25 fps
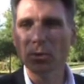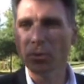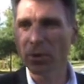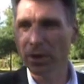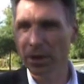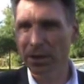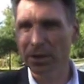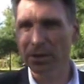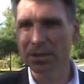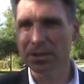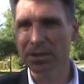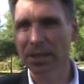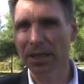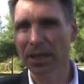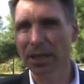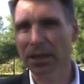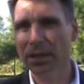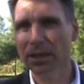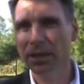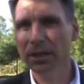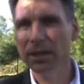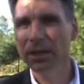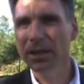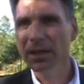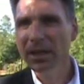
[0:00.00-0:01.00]
window
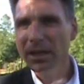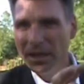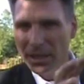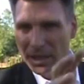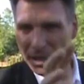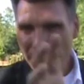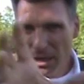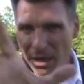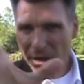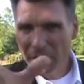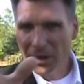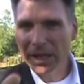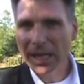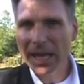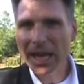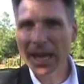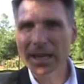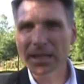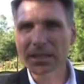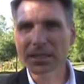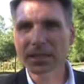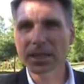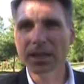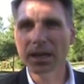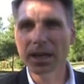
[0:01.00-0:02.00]
sticker. He already
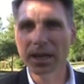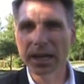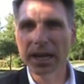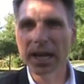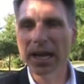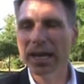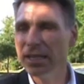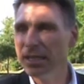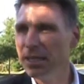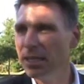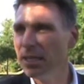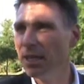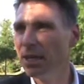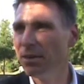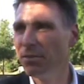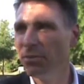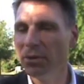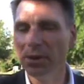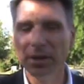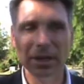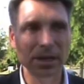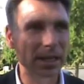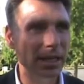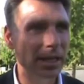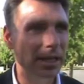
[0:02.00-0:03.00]
has an idea of
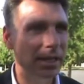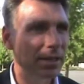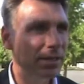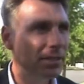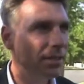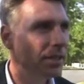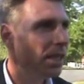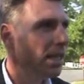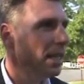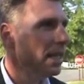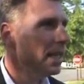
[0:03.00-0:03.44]
what it is.